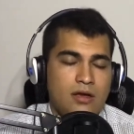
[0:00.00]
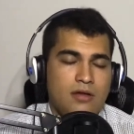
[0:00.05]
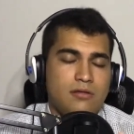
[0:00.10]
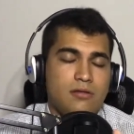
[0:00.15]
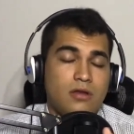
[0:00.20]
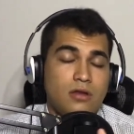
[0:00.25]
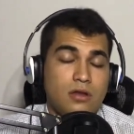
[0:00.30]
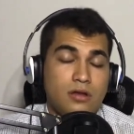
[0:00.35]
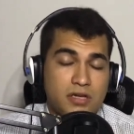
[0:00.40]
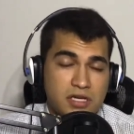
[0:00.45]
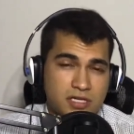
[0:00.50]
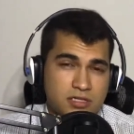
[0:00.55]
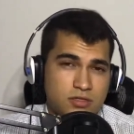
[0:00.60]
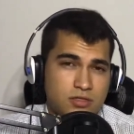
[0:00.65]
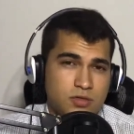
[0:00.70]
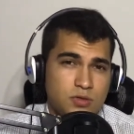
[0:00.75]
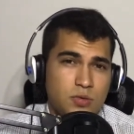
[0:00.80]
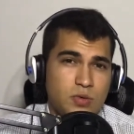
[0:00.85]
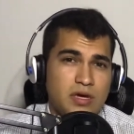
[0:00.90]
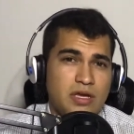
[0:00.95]
Look
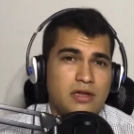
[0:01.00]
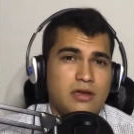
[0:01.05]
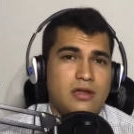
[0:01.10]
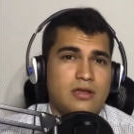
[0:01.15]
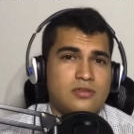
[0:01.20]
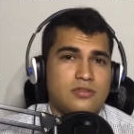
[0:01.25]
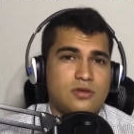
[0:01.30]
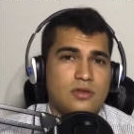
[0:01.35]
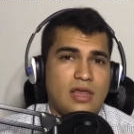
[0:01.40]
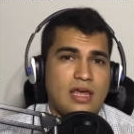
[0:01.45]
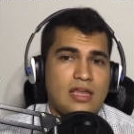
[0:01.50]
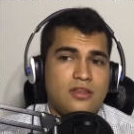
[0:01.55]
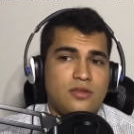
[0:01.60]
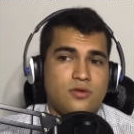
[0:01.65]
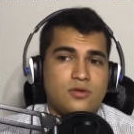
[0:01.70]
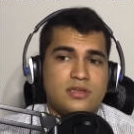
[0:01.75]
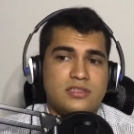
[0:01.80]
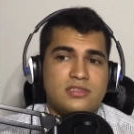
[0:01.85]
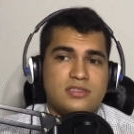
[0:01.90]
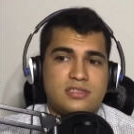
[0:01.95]
into it so that you
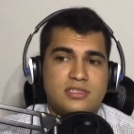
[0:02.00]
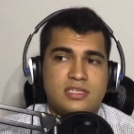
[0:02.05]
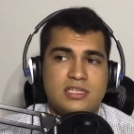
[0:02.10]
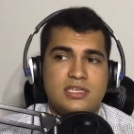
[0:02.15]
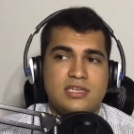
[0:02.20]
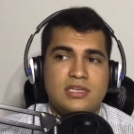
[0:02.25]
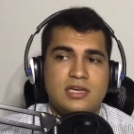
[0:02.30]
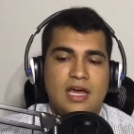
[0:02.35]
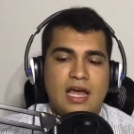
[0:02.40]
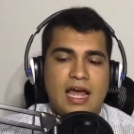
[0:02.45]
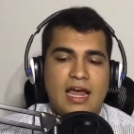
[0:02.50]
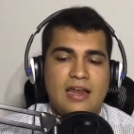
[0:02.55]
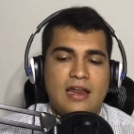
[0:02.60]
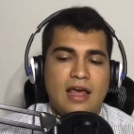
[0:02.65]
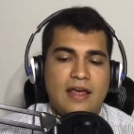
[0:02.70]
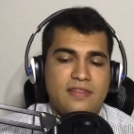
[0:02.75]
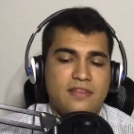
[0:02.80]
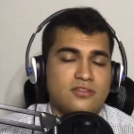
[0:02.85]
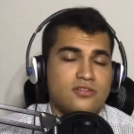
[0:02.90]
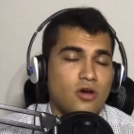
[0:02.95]
can see, and
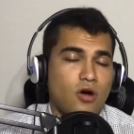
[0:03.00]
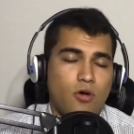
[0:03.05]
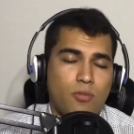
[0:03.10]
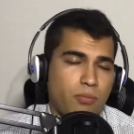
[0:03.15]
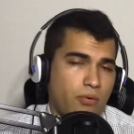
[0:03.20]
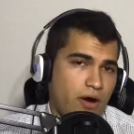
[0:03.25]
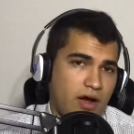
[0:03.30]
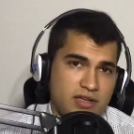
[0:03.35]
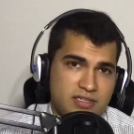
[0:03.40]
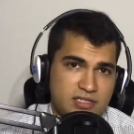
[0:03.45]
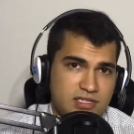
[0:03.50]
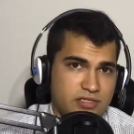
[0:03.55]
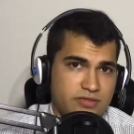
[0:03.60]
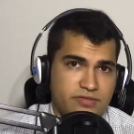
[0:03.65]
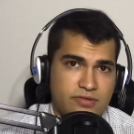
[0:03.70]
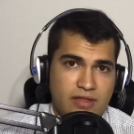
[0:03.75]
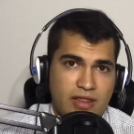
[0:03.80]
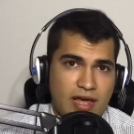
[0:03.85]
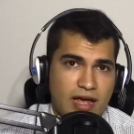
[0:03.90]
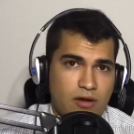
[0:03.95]
there's a whole process
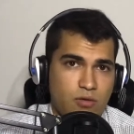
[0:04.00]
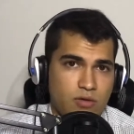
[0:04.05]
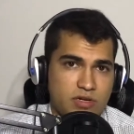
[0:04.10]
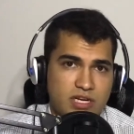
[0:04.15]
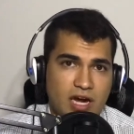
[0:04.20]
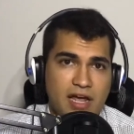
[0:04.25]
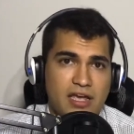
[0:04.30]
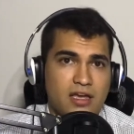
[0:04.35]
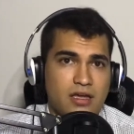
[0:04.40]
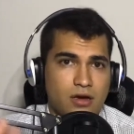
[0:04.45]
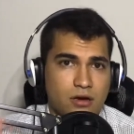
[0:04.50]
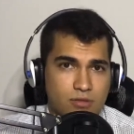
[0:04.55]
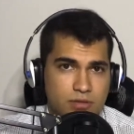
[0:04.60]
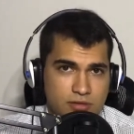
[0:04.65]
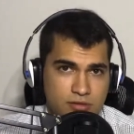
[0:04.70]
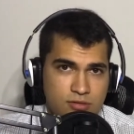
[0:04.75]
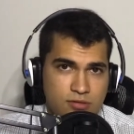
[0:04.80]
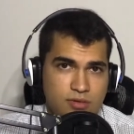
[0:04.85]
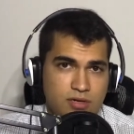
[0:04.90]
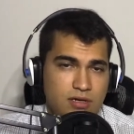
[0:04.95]
for that, which I can go
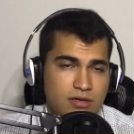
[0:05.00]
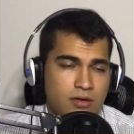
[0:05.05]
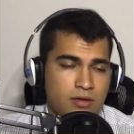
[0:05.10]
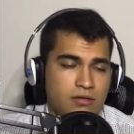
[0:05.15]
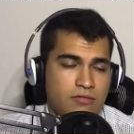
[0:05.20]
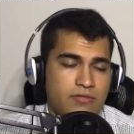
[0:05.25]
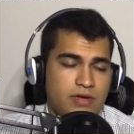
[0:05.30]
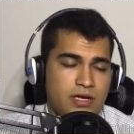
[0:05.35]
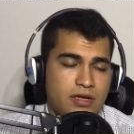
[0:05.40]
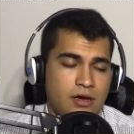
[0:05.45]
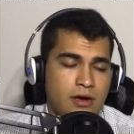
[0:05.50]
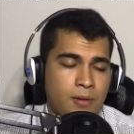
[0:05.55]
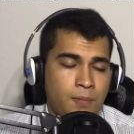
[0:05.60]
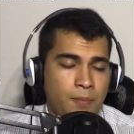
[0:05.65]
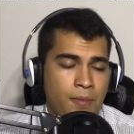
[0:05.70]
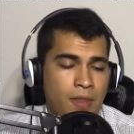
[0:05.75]
into in another video.